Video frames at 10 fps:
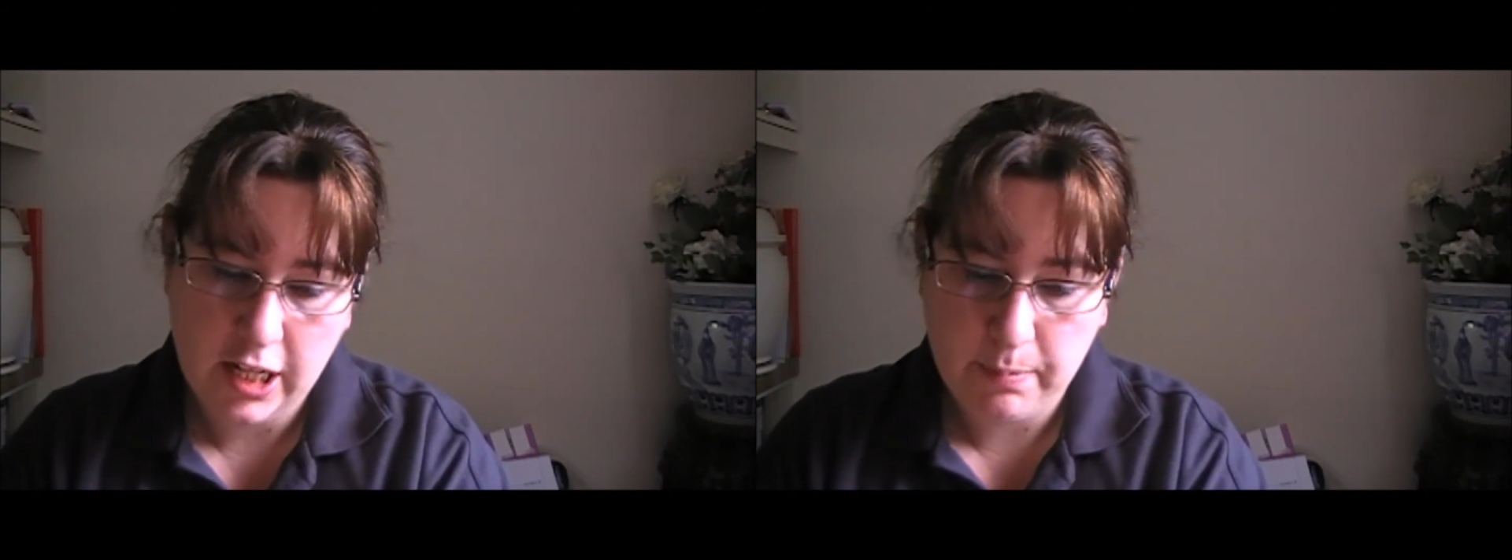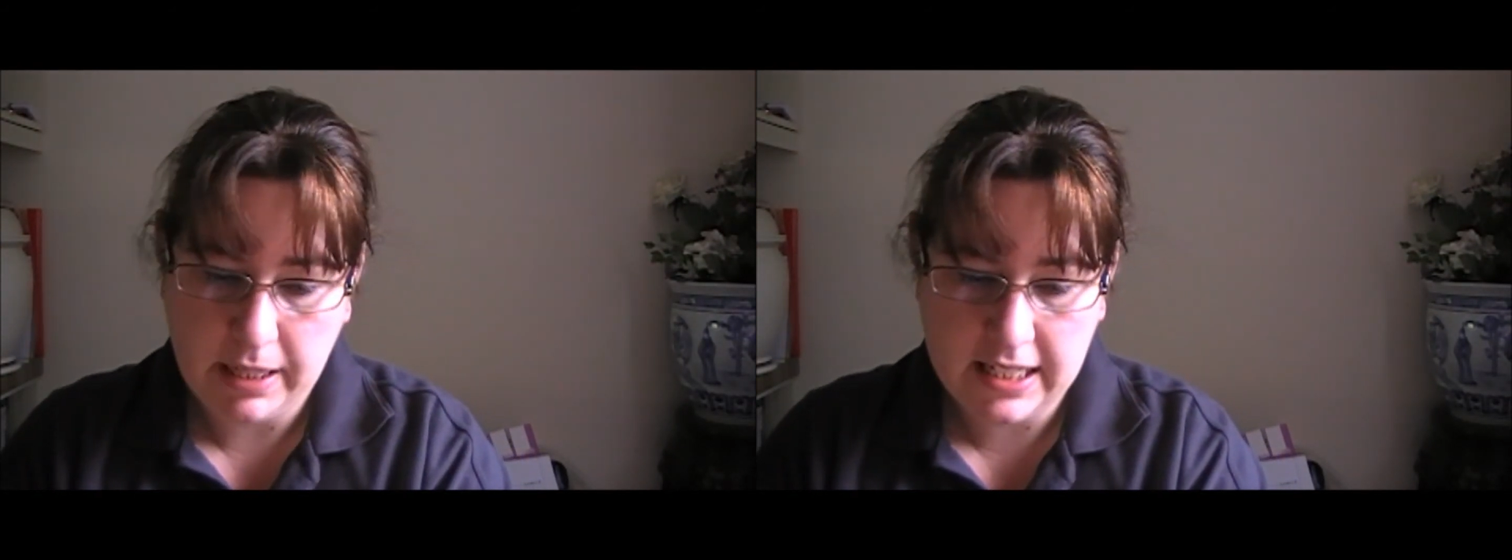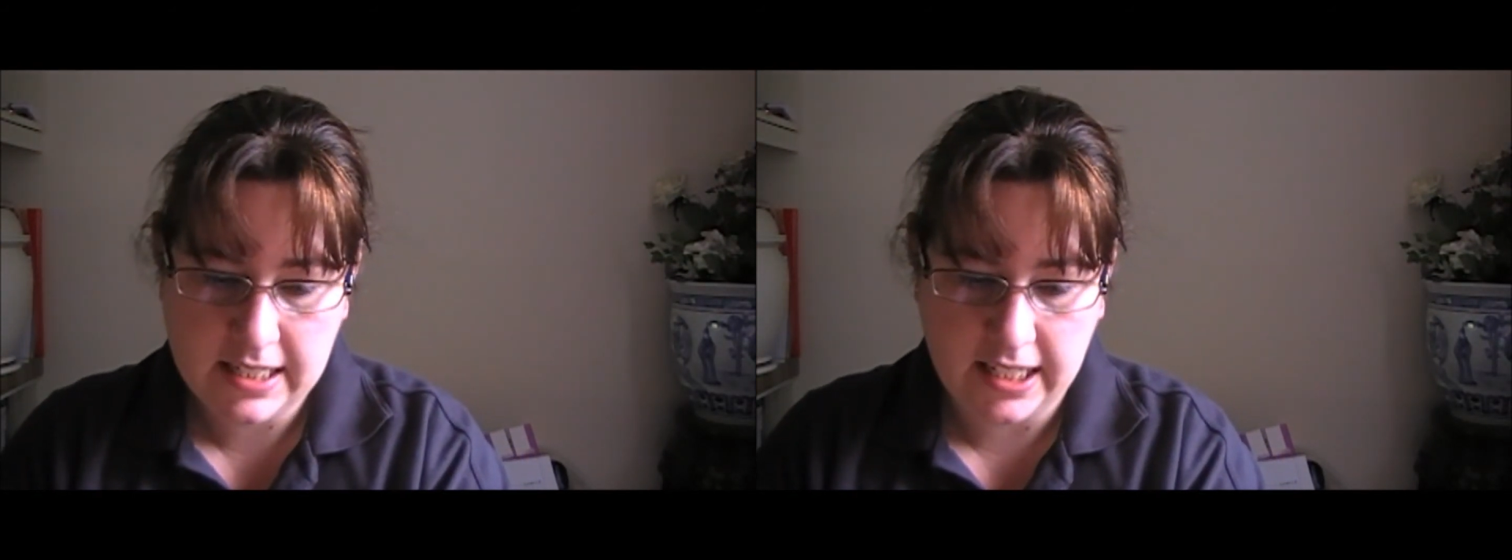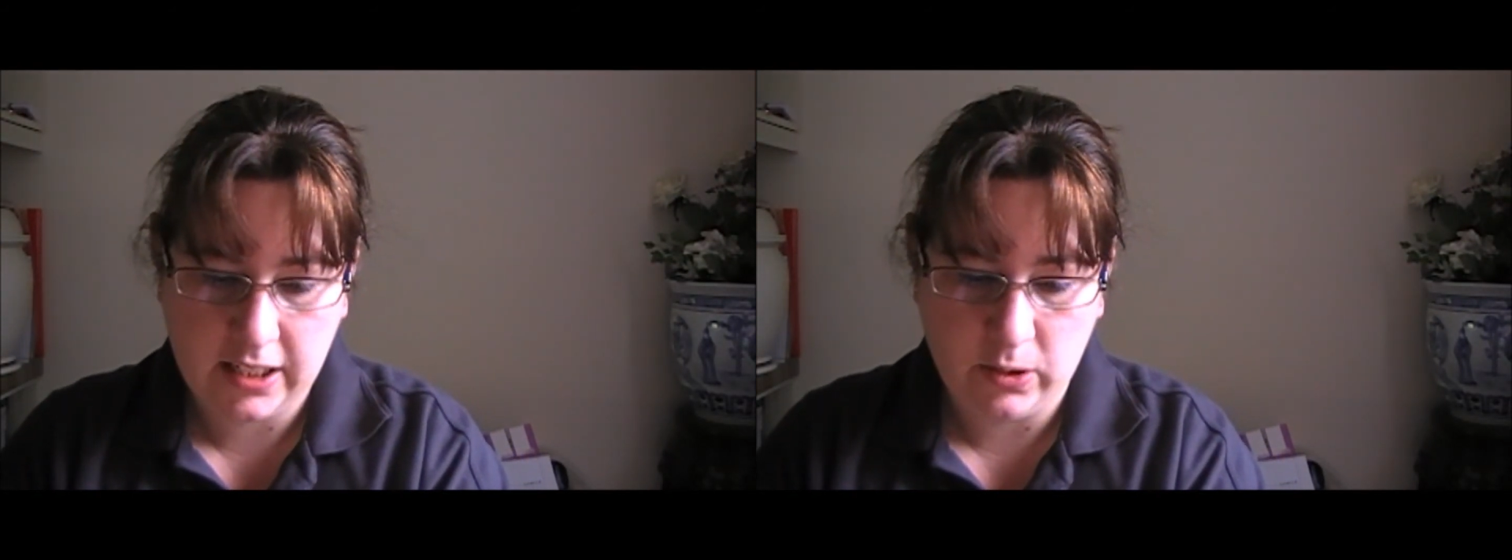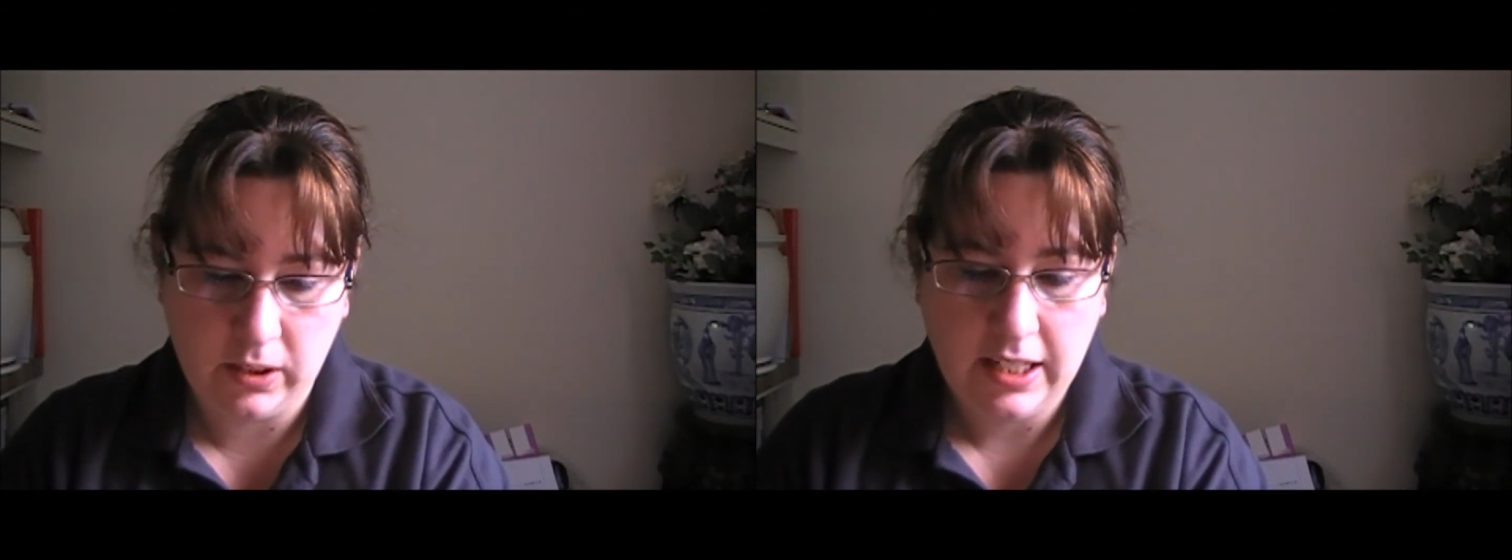being
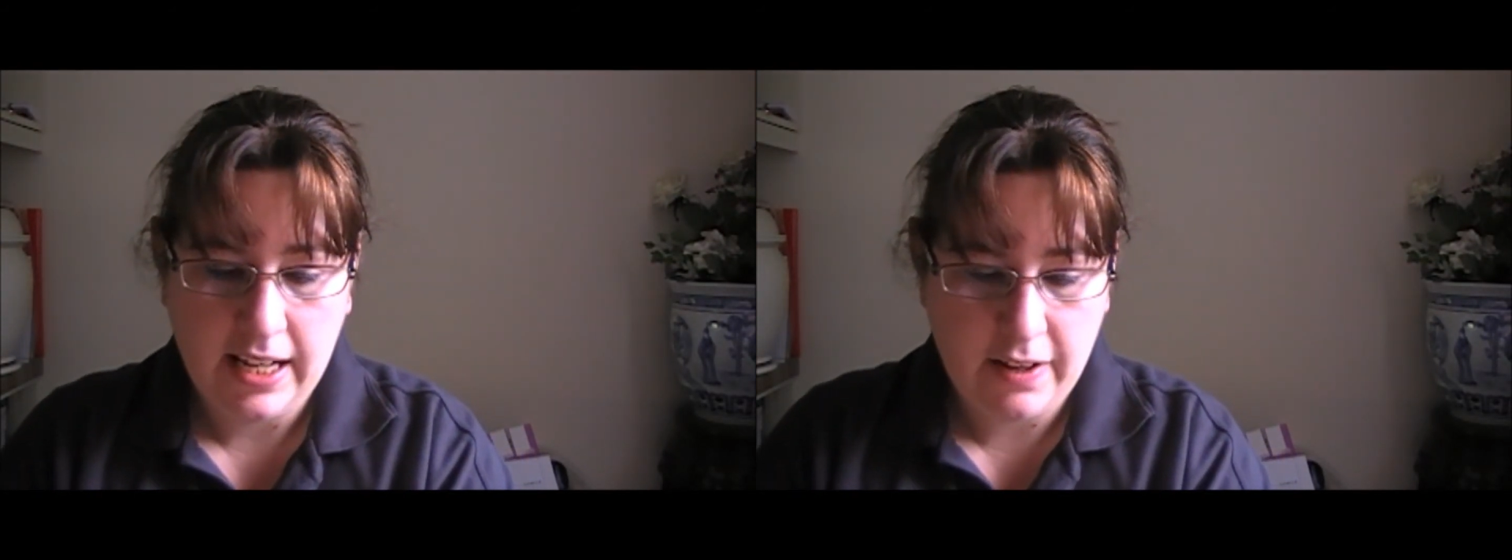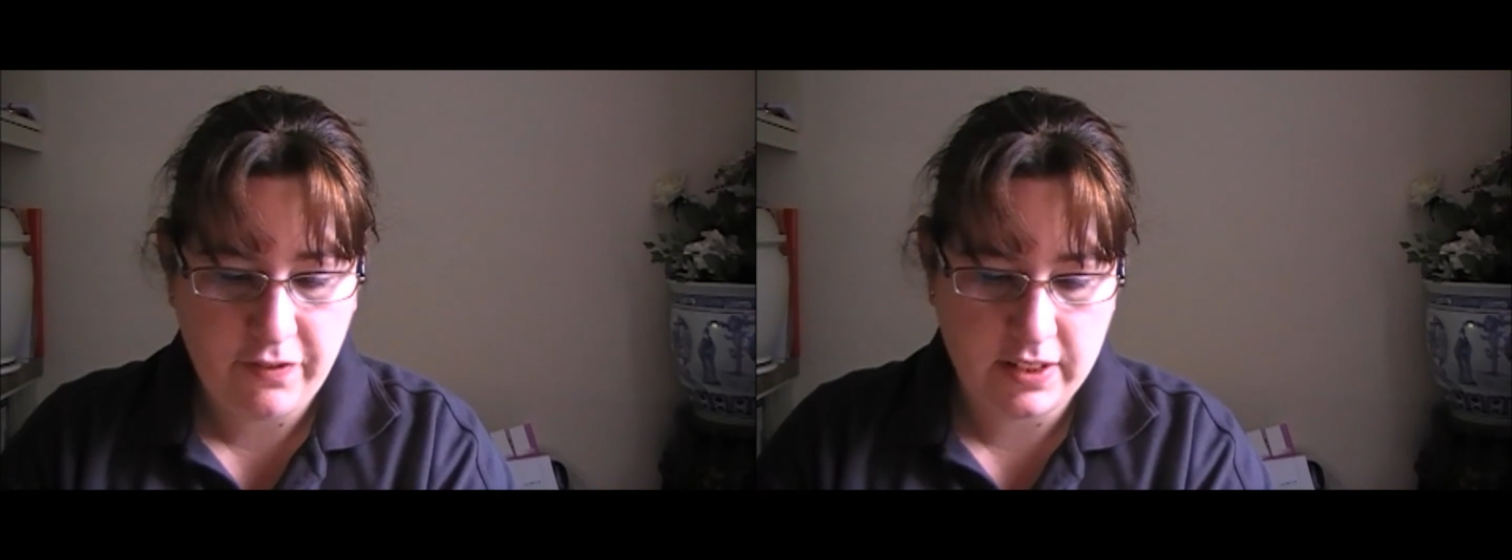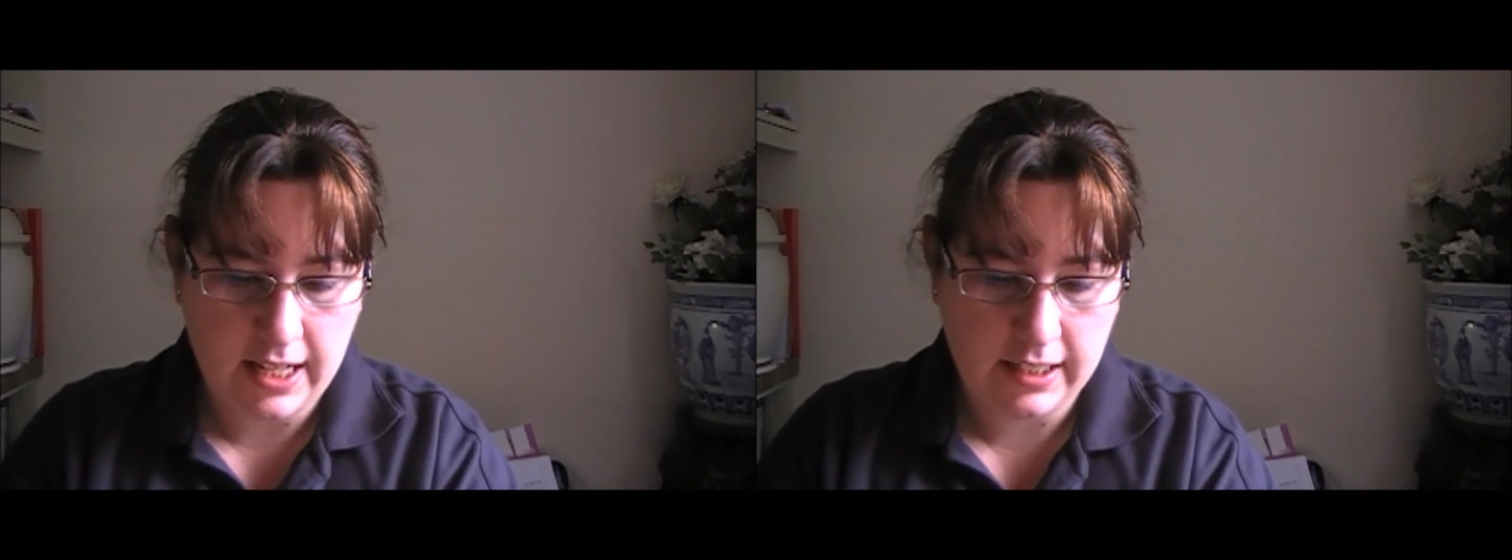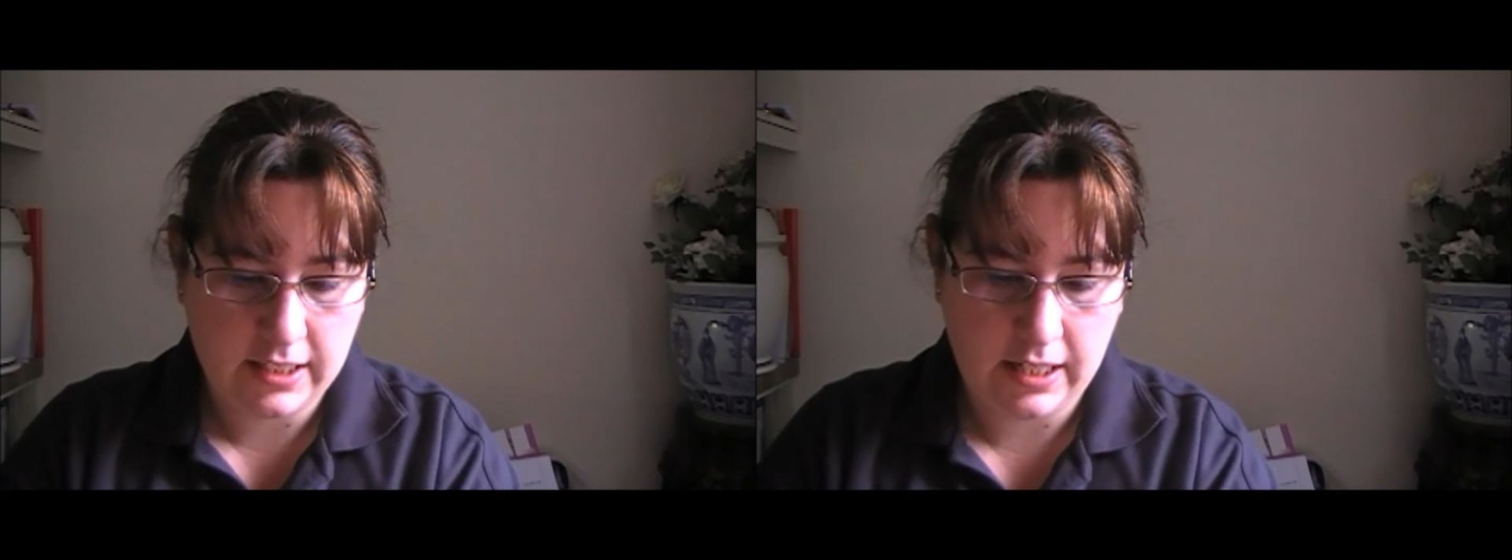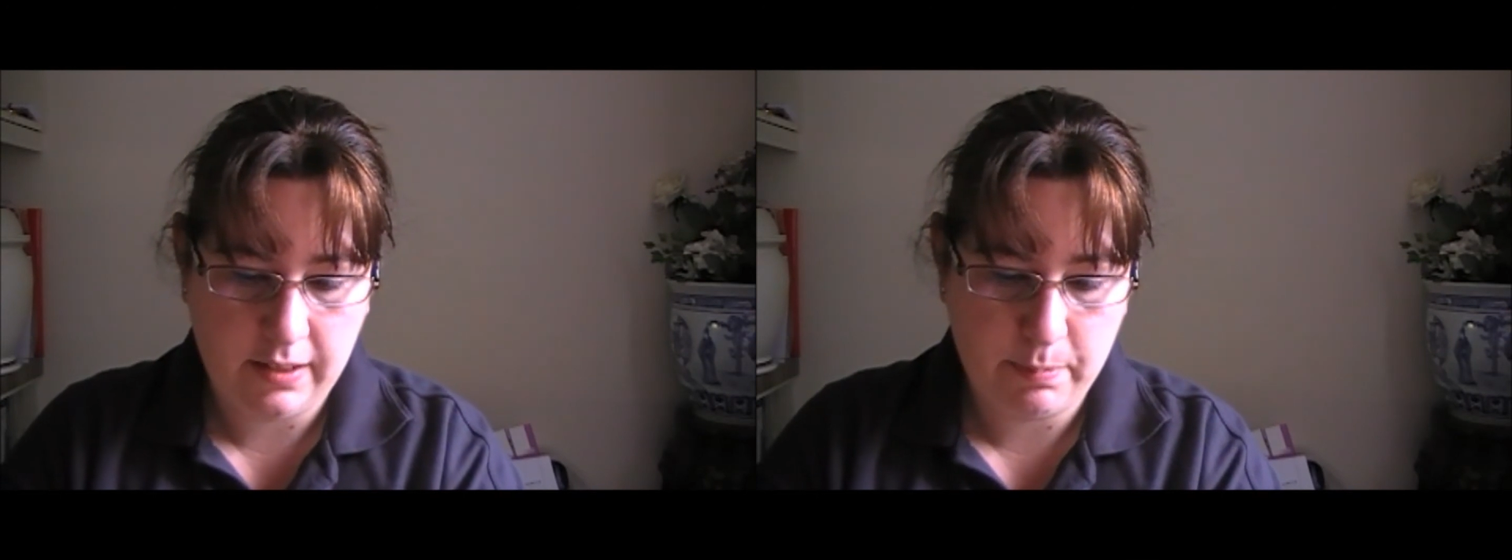single, infidelity,